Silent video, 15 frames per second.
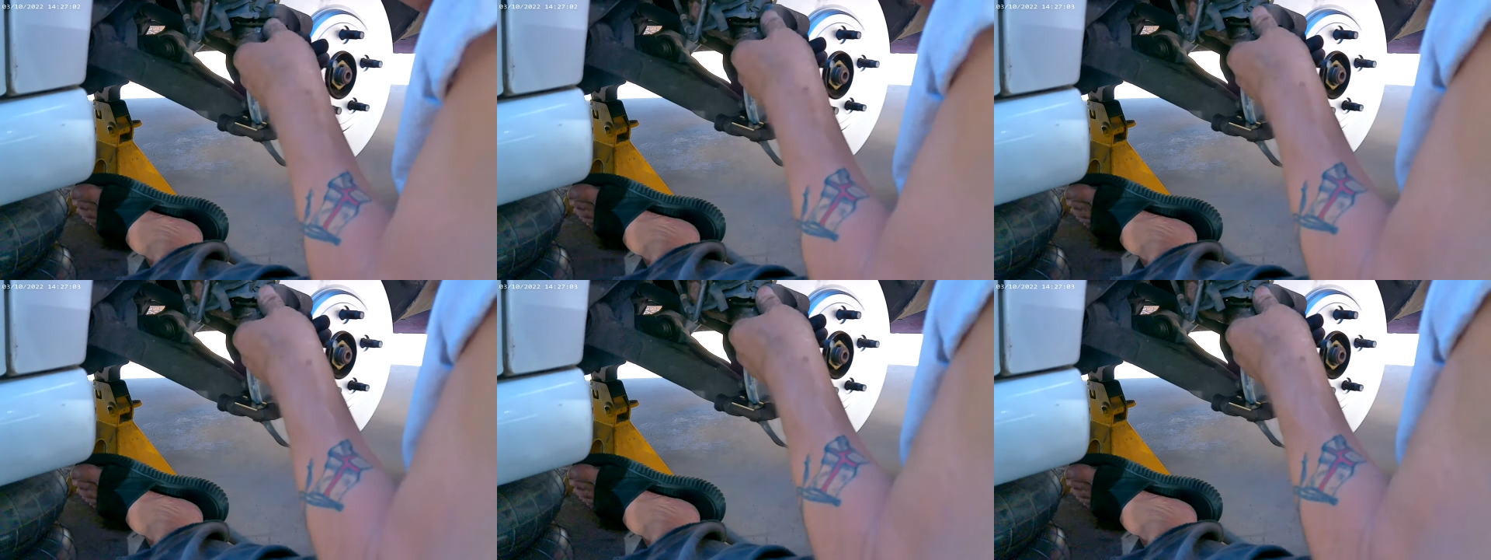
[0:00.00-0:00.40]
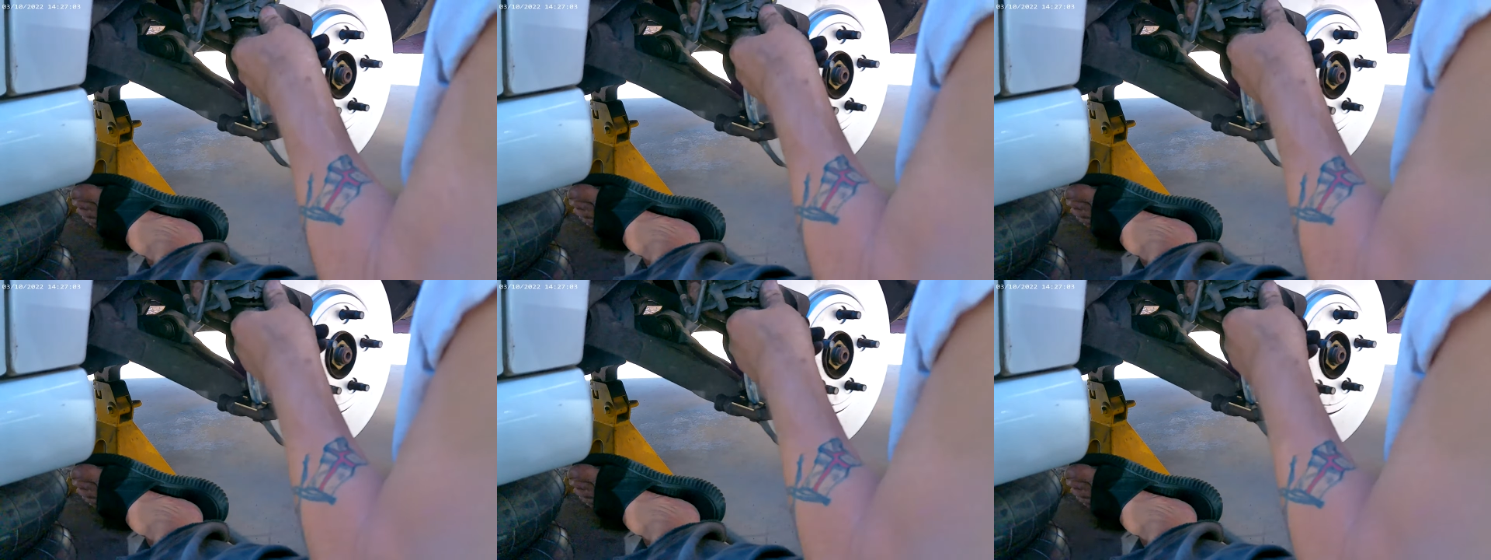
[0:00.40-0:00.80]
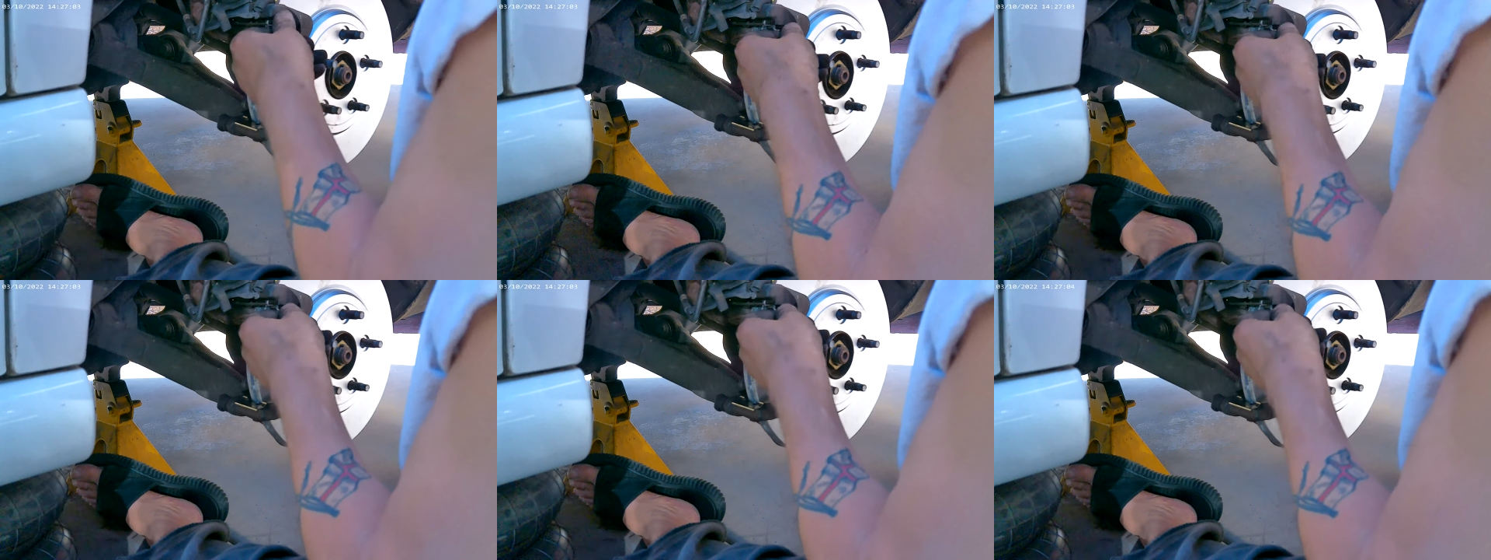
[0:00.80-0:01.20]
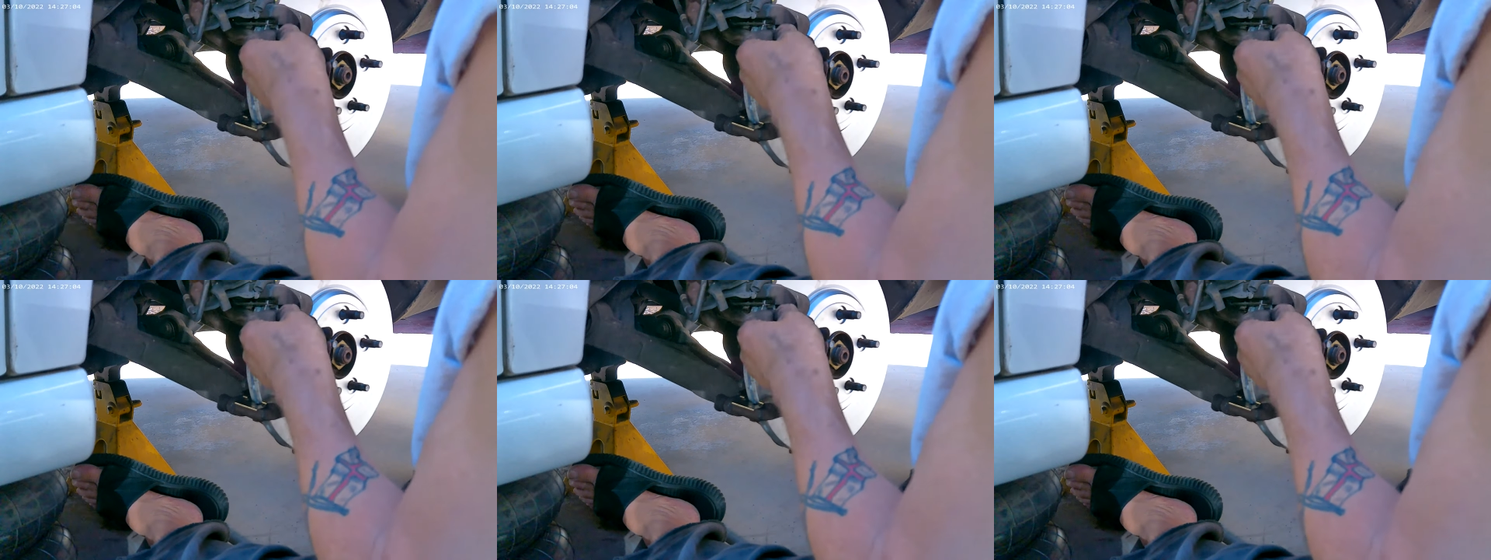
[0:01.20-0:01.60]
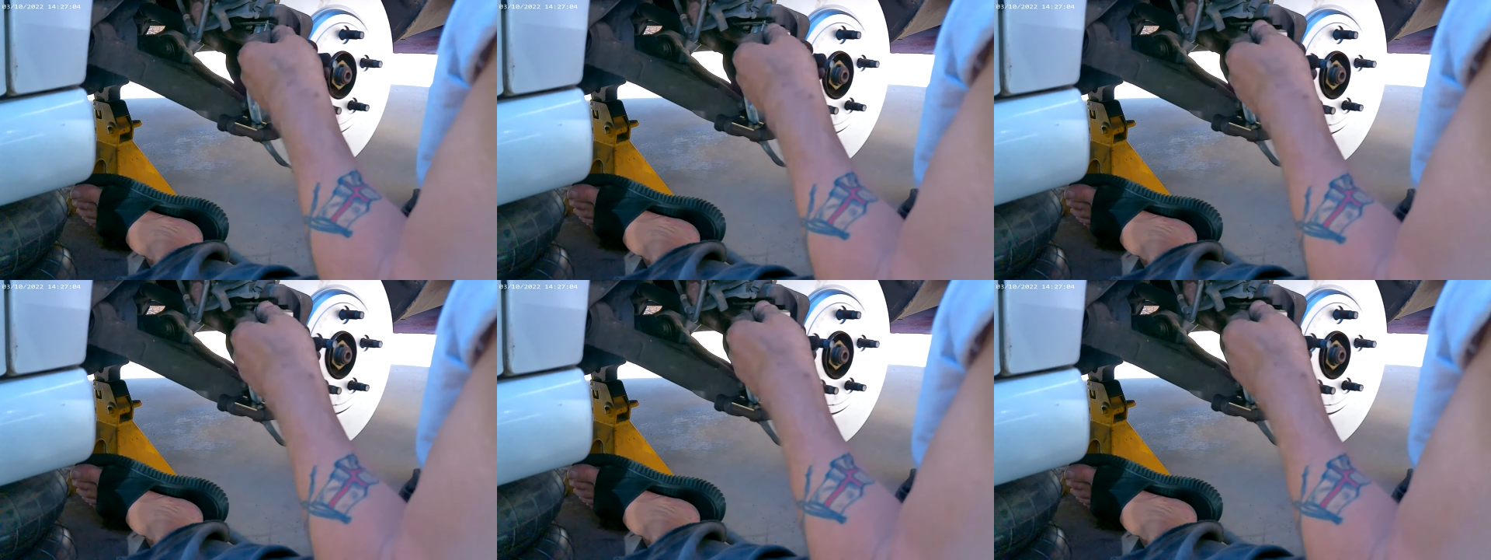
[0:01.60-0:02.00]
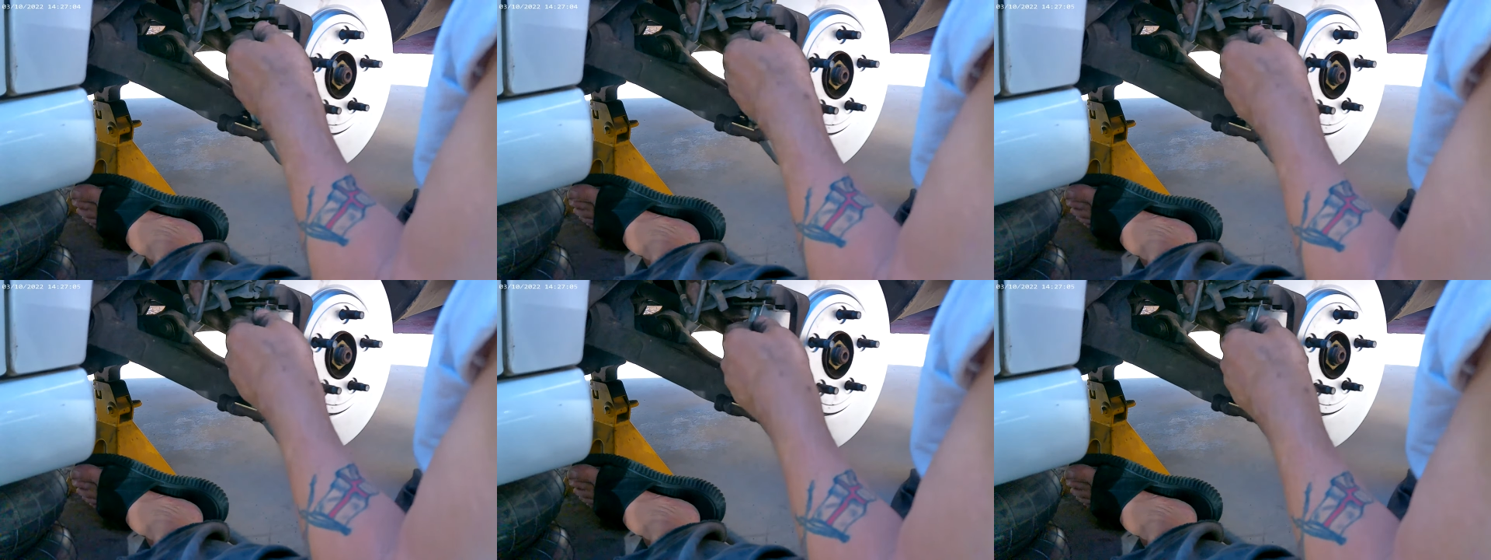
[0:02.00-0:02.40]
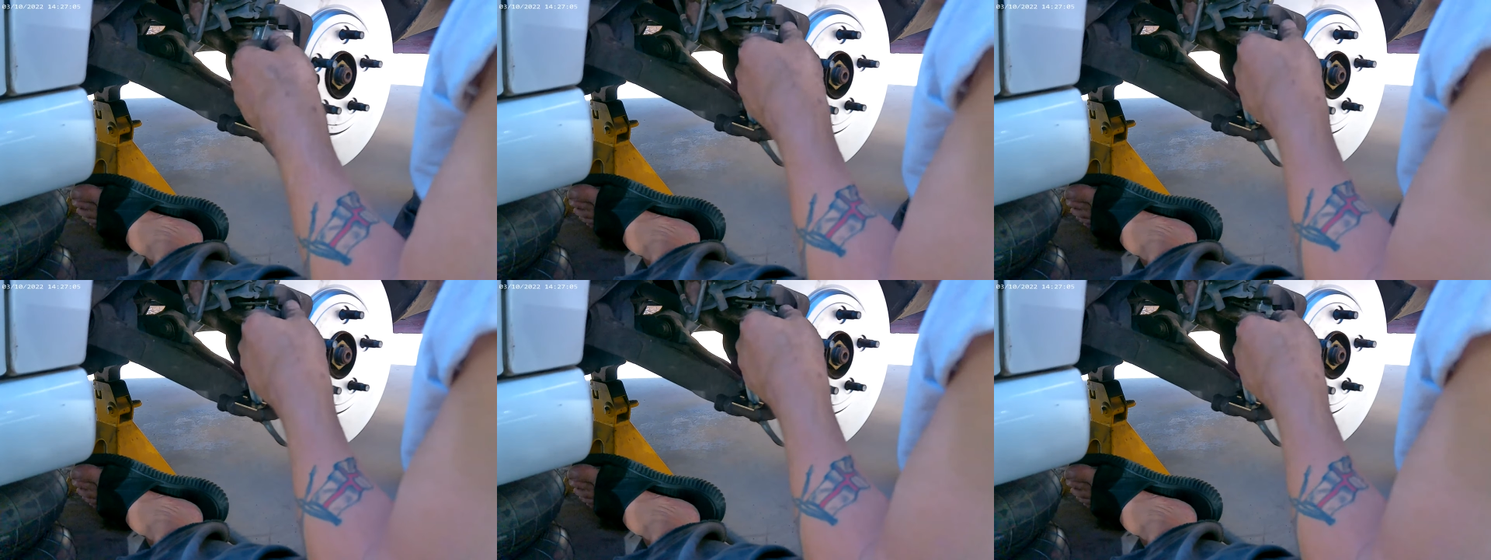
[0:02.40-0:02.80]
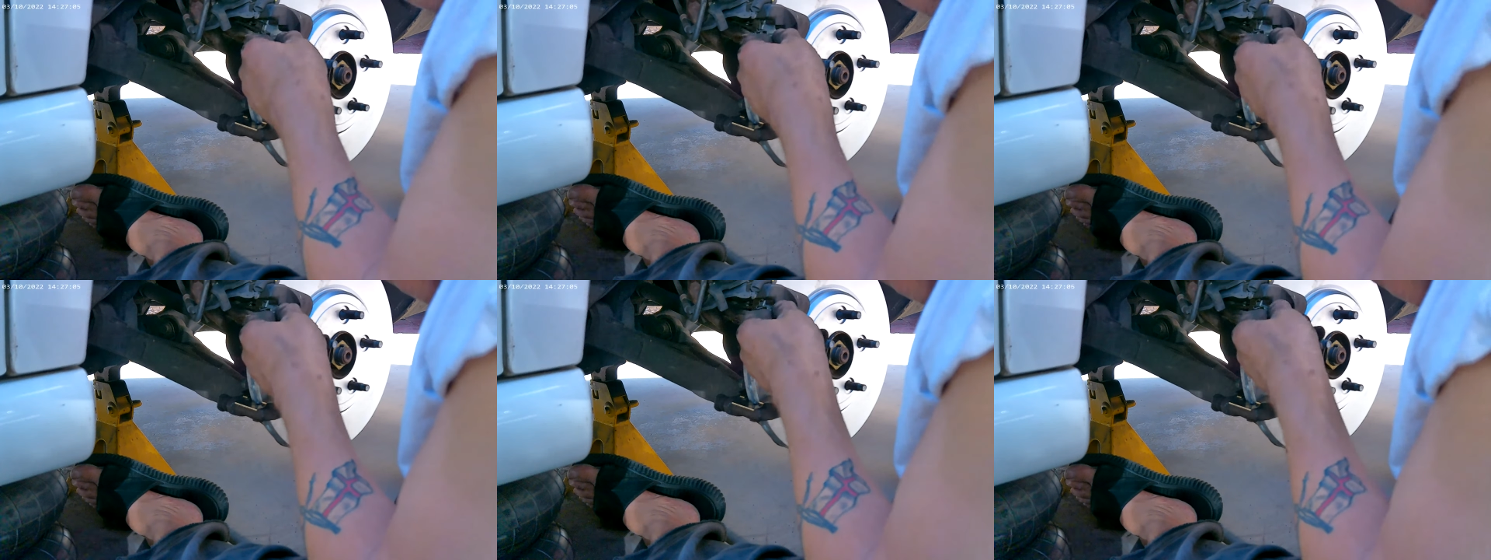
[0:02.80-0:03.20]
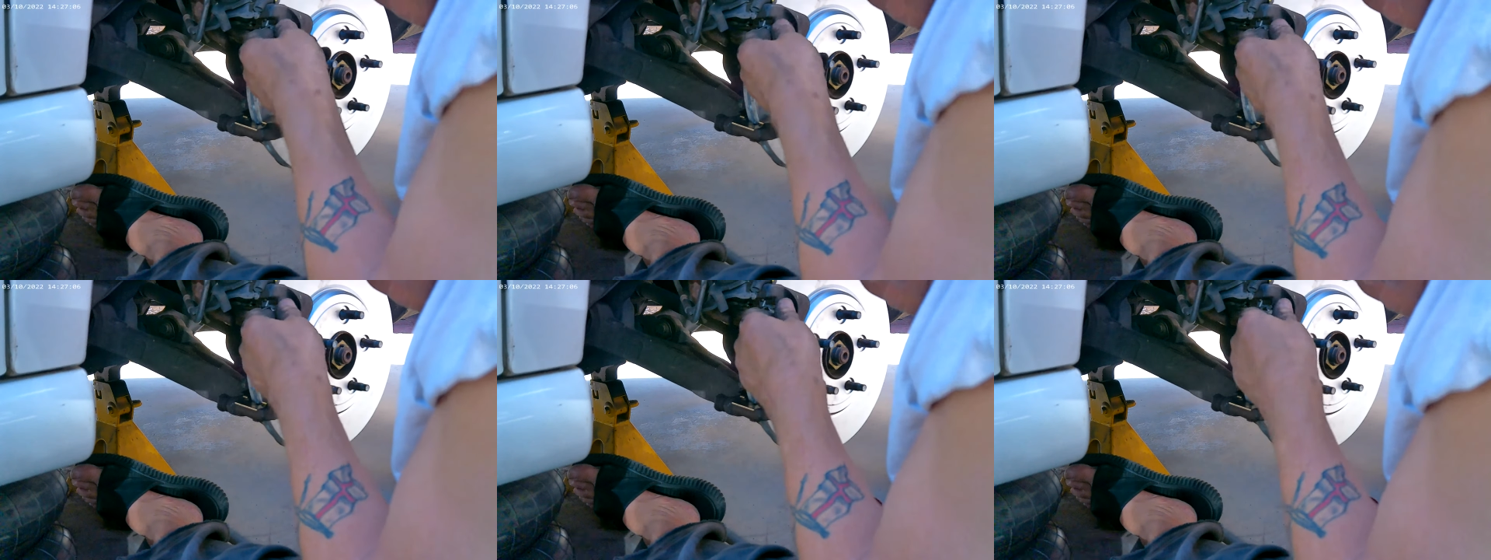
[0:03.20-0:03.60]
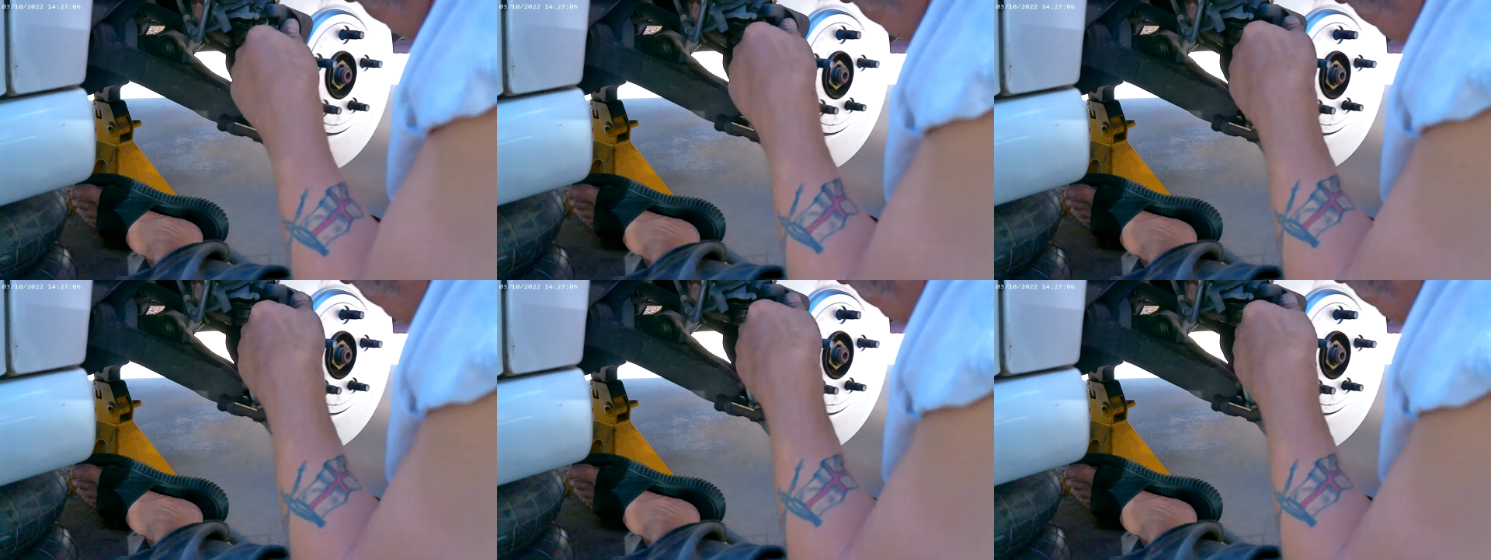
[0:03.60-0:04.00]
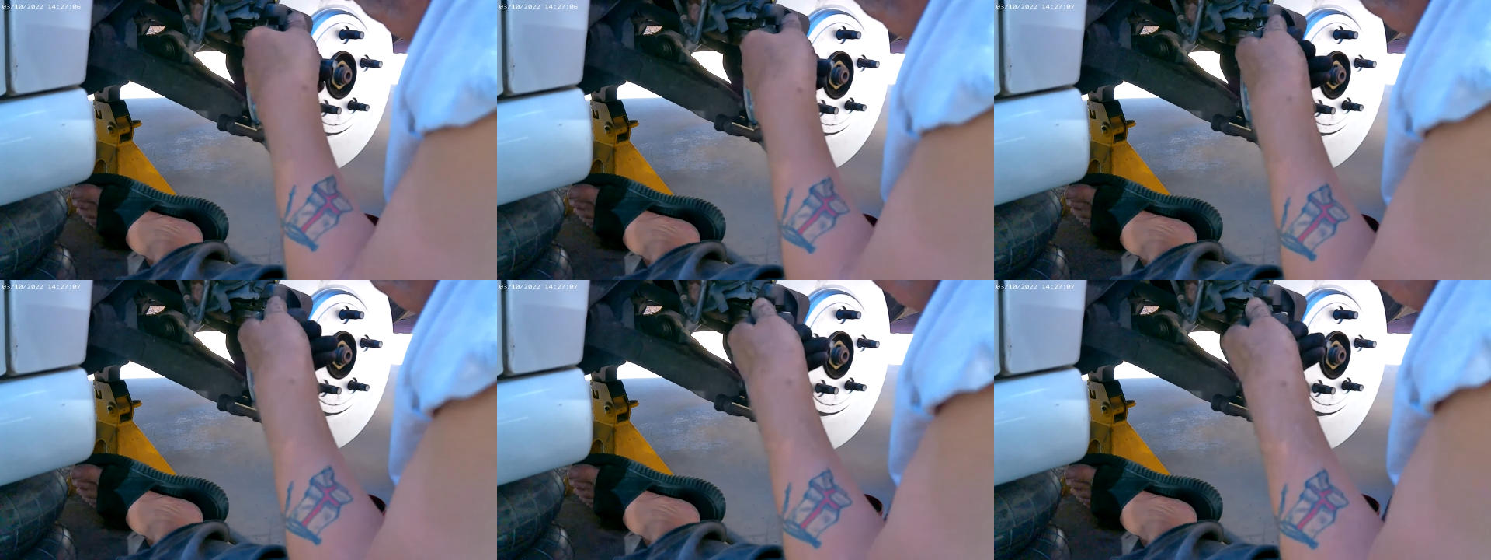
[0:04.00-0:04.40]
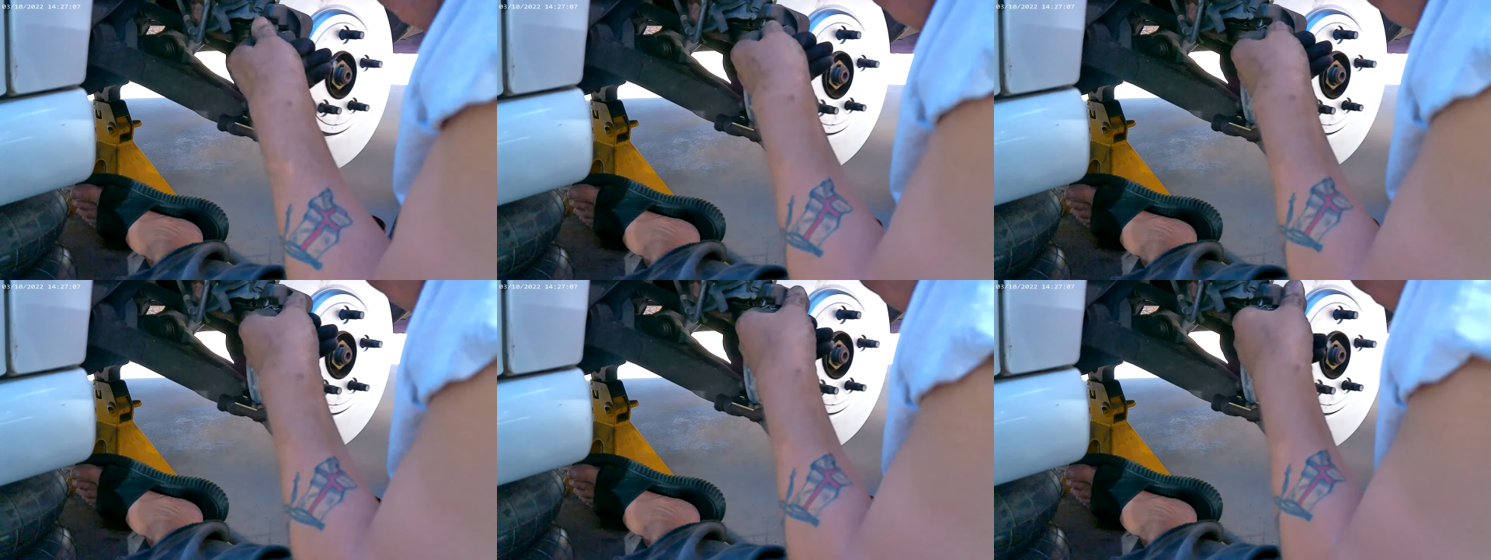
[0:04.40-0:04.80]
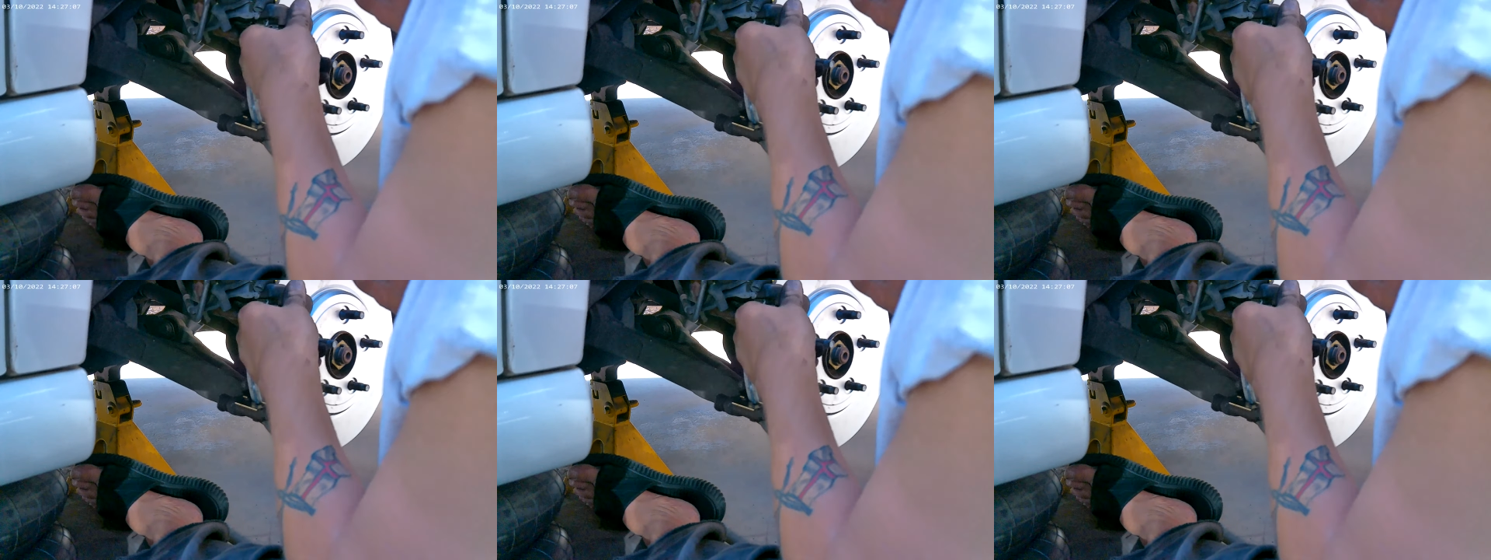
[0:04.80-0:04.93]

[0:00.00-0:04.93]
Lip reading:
[unreadable: no face in view]